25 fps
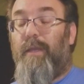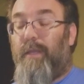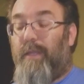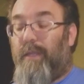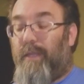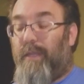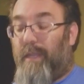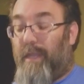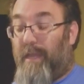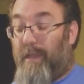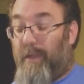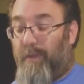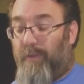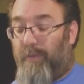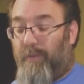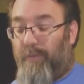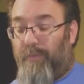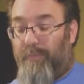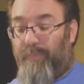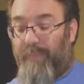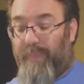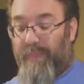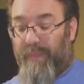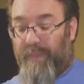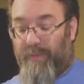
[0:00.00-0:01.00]
Now,
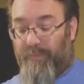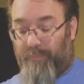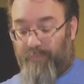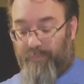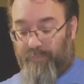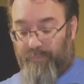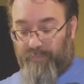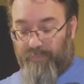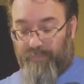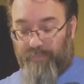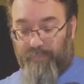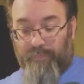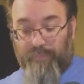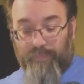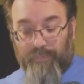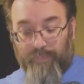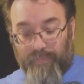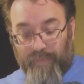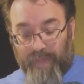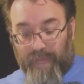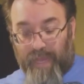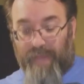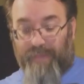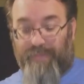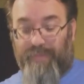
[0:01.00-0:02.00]

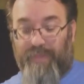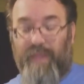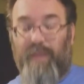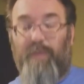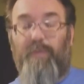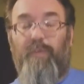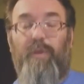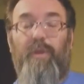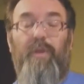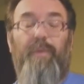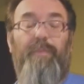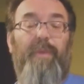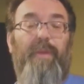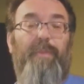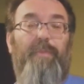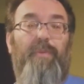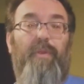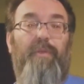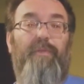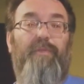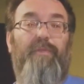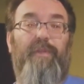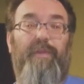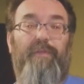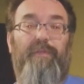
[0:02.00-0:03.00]
I think we're going to be
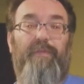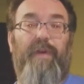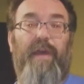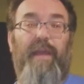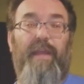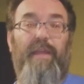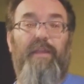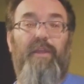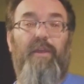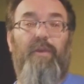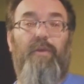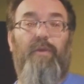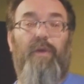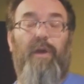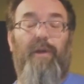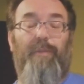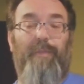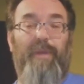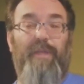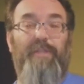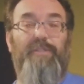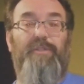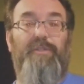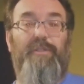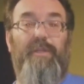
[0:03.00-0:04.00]
perfectly fine though. I'll
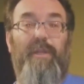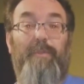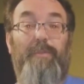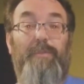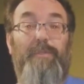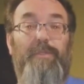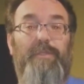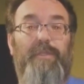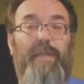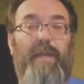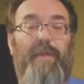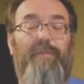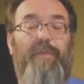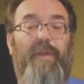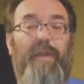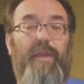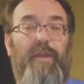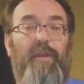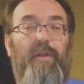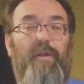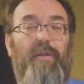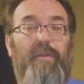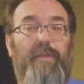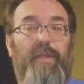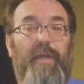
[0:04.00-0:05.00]
measure temperatures after I get
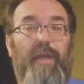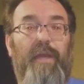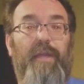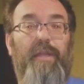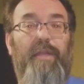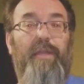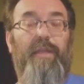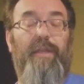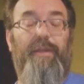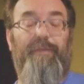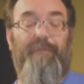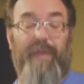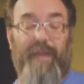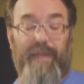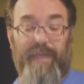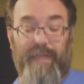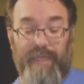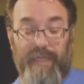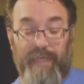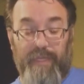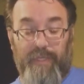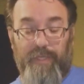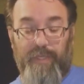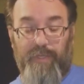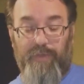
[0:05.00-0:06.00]
all done, and if I
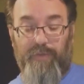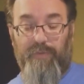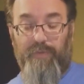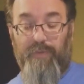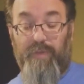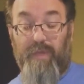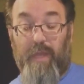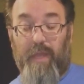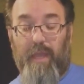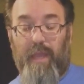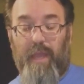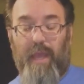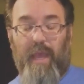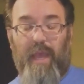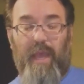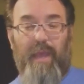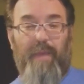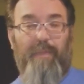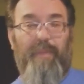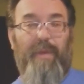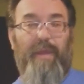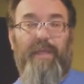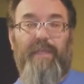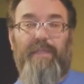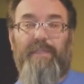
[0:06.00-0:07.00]
need to, I
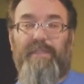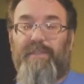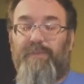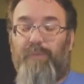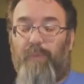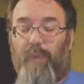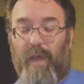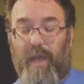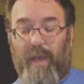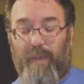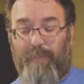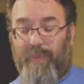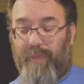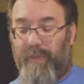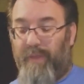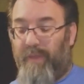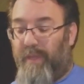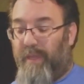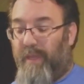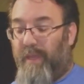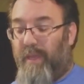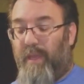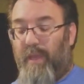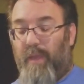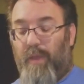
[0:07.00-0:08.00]
might swap
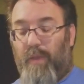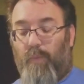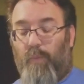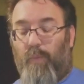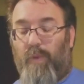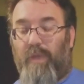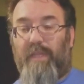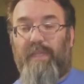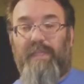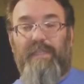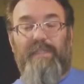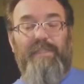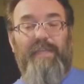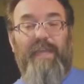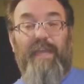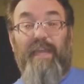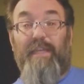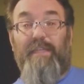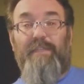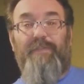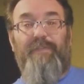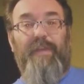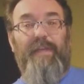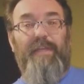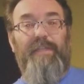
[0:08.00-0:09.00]
one of these
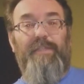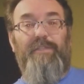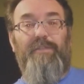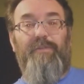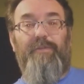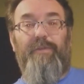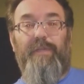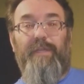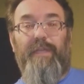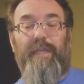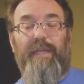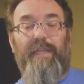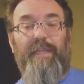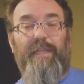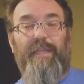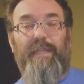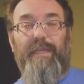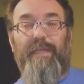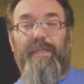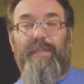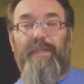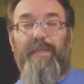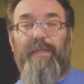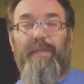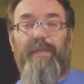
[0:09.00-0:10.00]
case fans to an
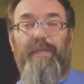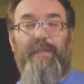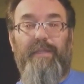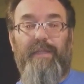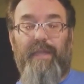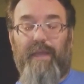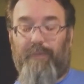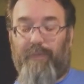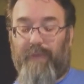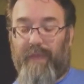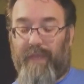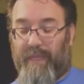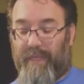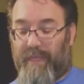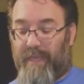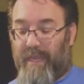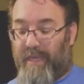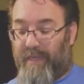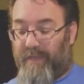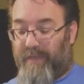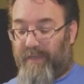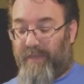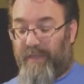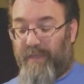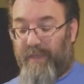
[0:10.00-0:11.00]
inlet. That way it kind
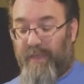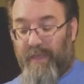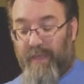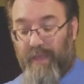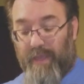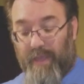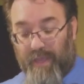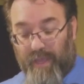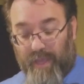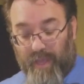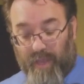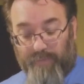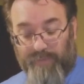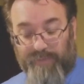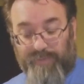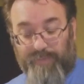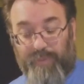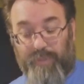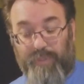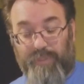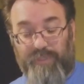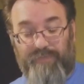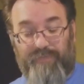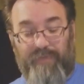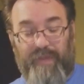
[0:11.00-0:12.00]
of helps
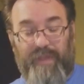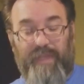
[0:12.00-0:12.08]
push